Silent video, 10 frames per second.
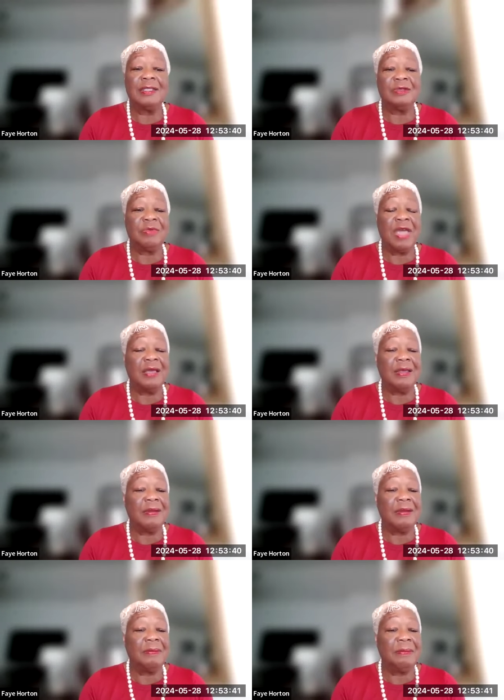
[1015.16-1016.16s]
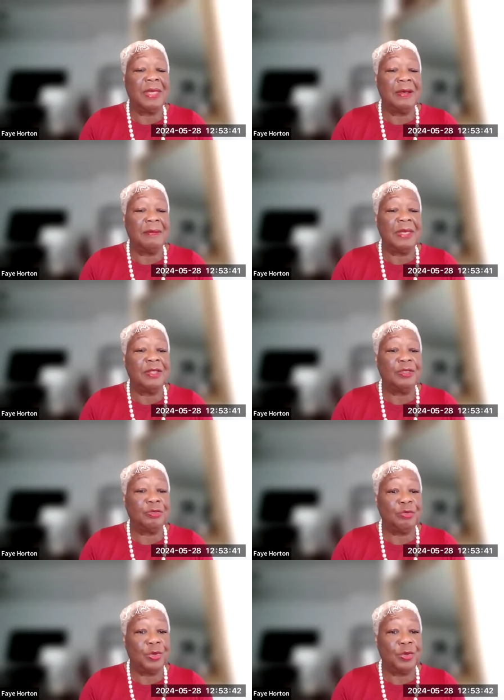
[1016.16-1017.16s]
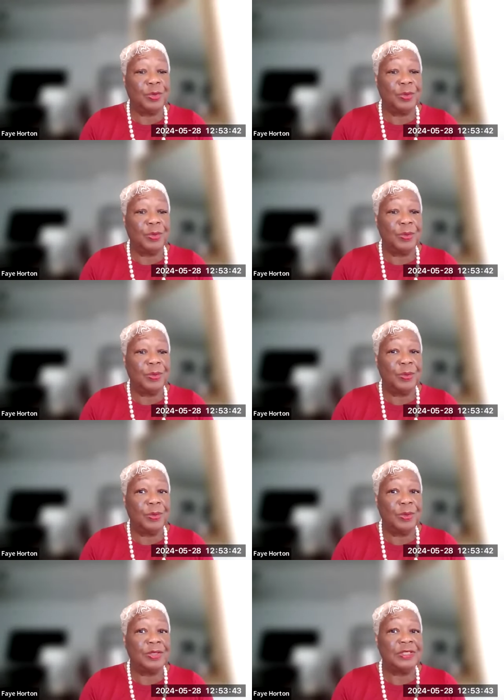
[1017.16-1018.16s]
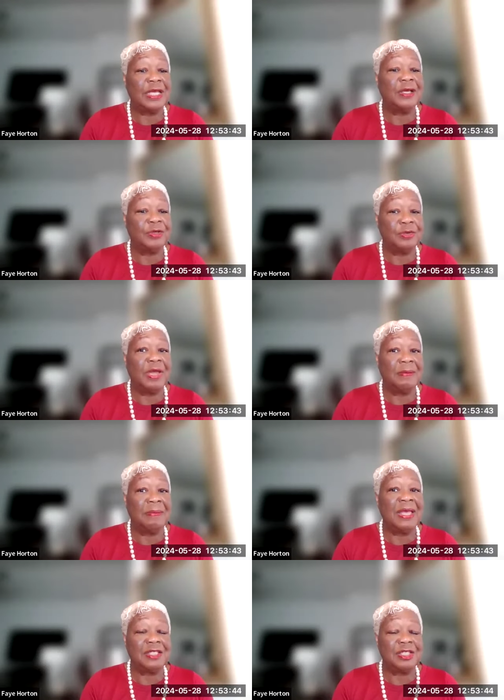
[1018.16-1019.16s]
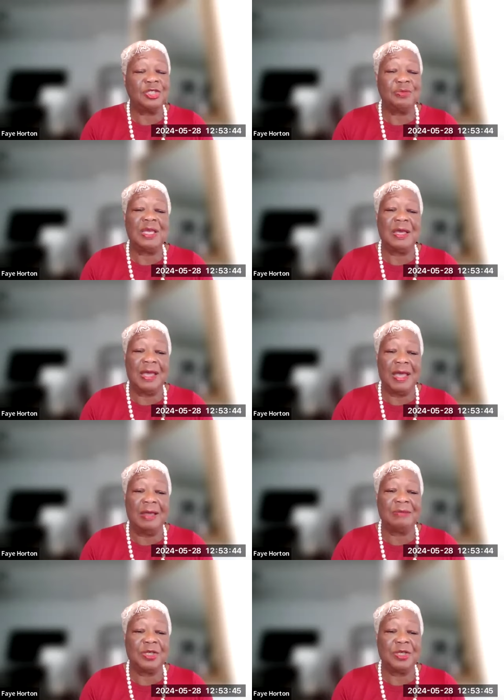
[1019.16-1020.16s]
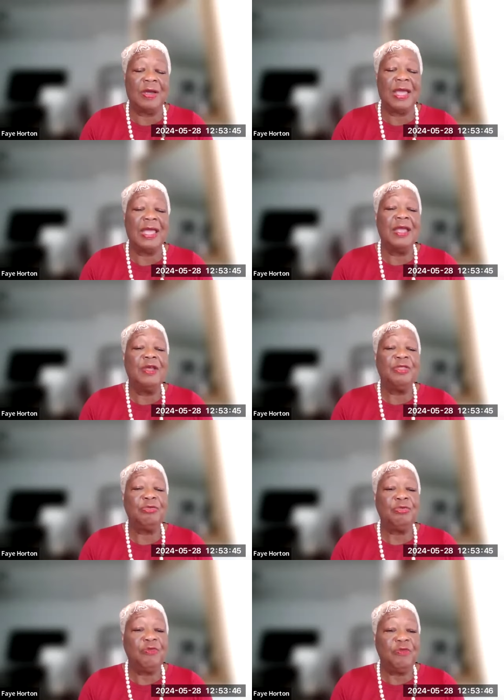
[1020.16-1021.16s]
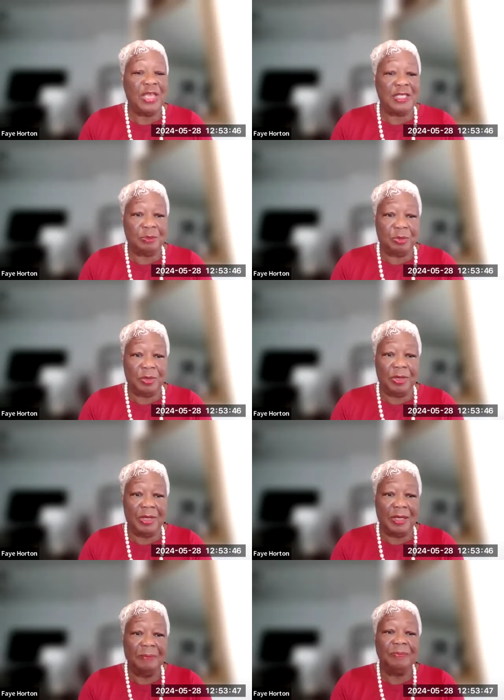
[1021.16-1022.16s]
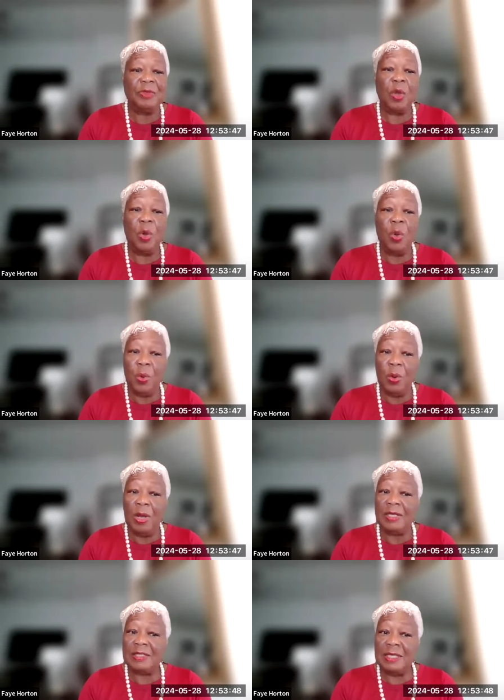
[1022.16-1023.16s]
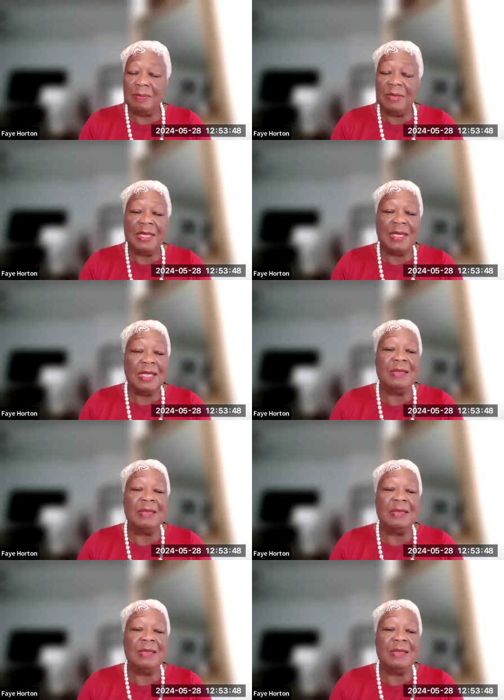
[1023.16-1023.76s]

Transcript: direct mail me through, or direct message me, I'm sorry, through Facebook, or send me an